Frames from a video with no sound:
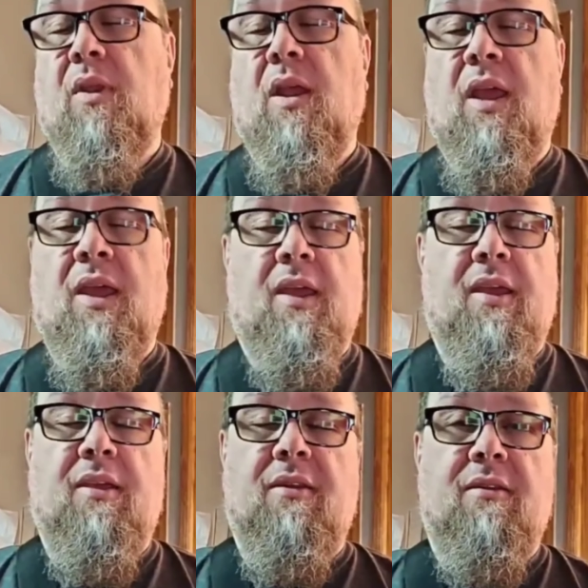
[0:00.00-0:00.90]

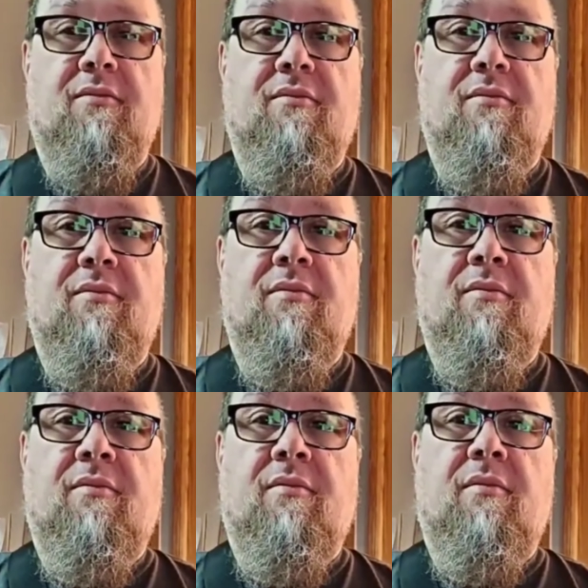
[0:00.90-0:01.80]
a
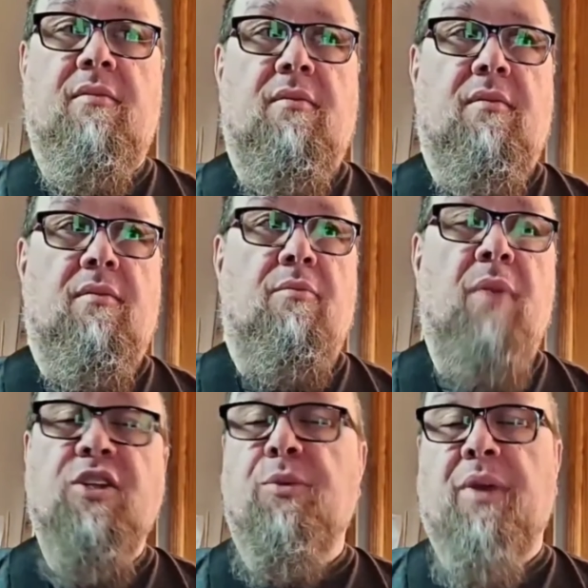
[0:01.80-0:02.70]

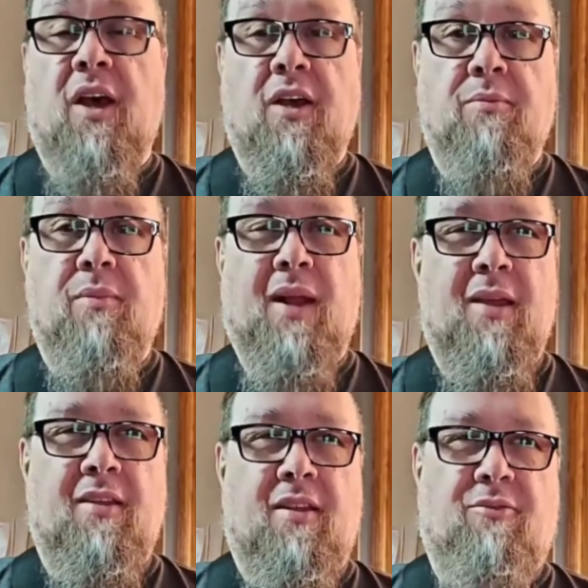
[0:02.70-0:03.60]
measurement on them, but
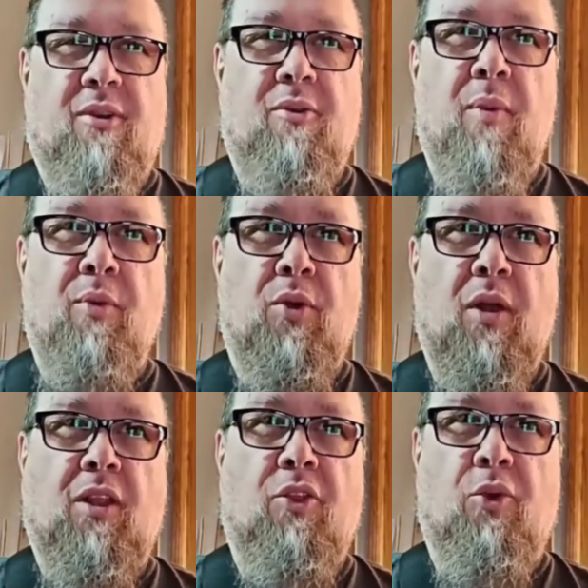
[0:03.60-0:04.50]
if I remember
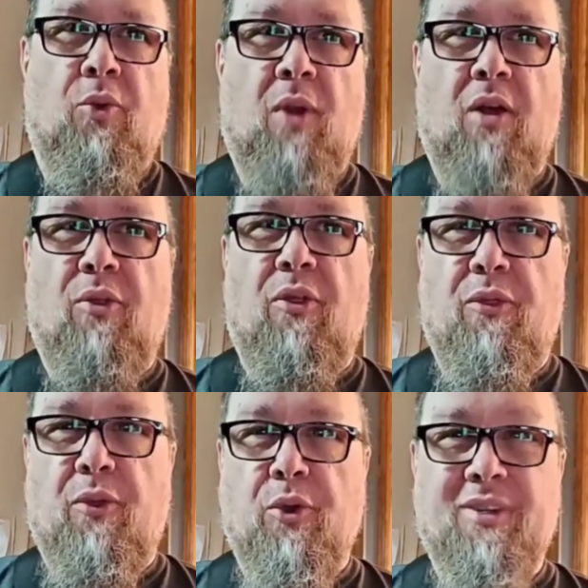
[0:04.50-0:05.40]
correctly, they're around
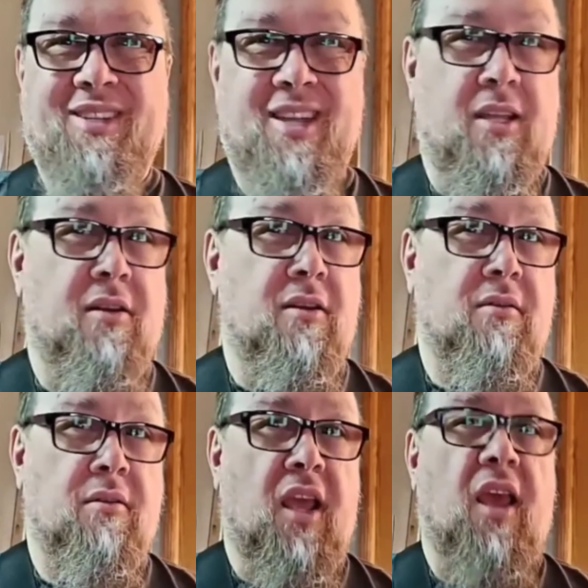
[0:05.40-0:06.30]

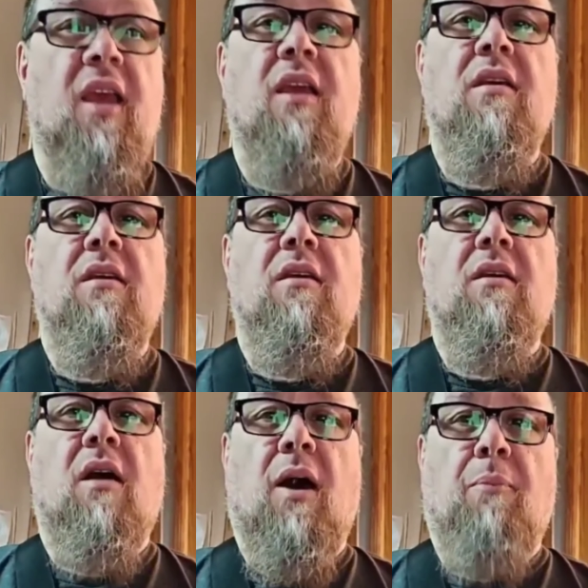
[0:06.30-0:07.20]
13K
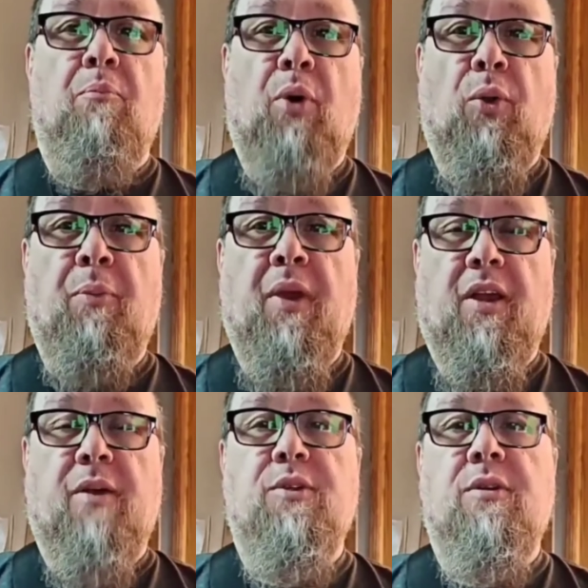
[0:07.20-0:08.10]
on both
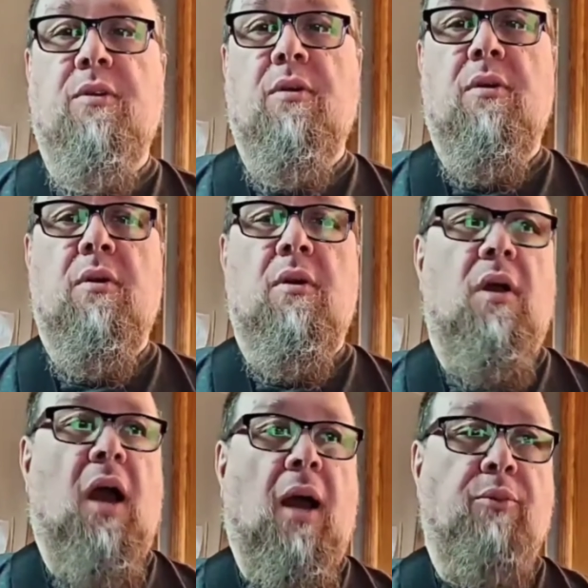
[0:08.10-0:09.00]
pickups.
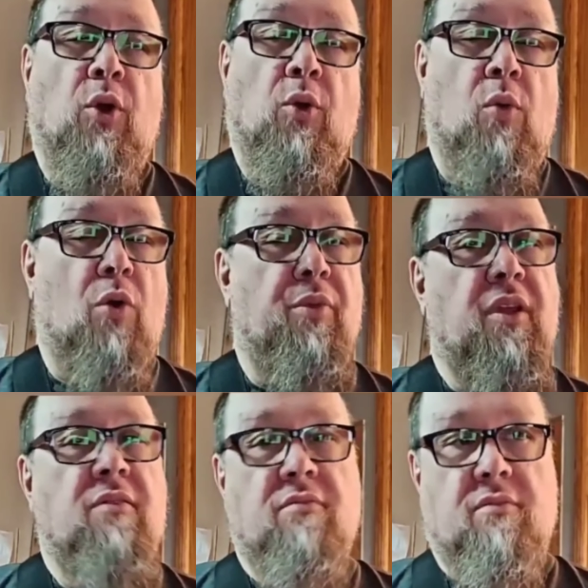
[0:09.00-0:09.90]
Don't quote me.
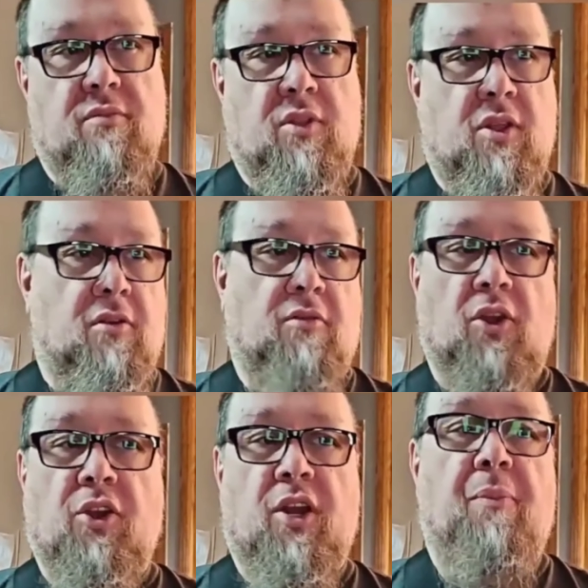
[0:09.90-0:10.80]
You can
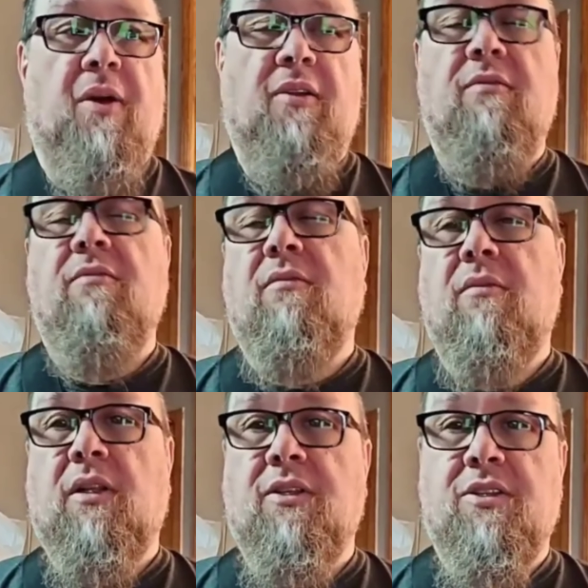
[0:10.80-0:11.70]
look it up on the
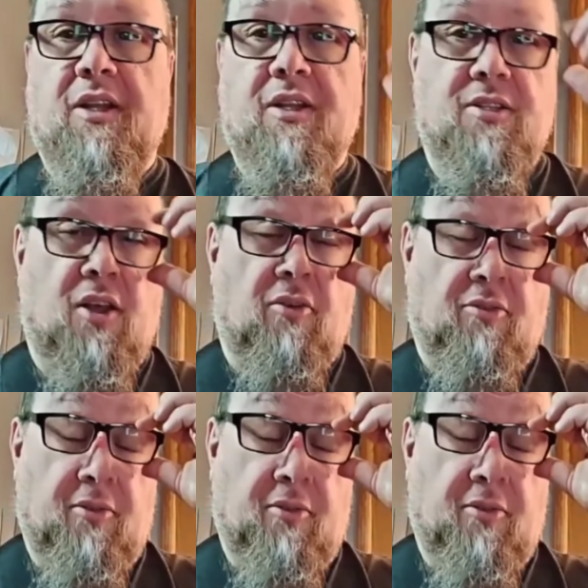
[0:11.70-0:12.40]
listing itself.